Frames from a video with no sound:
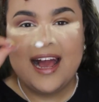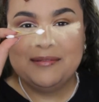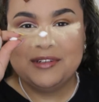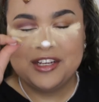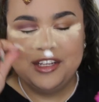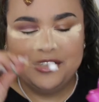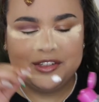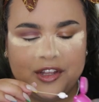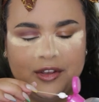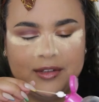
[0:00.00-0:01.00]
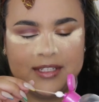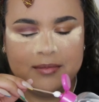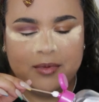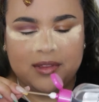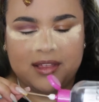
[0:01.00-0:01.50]
I'm just going a
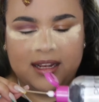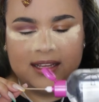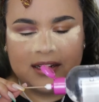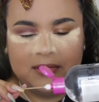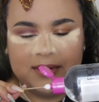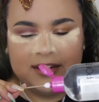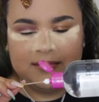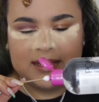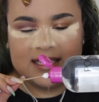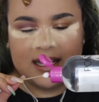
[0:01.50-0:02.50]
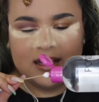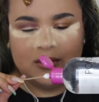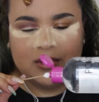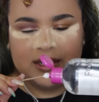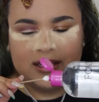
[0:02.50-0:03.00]
Q-tip with a little bit of
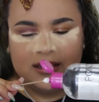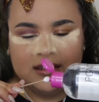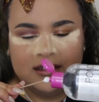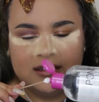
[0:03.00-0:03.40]
micellar water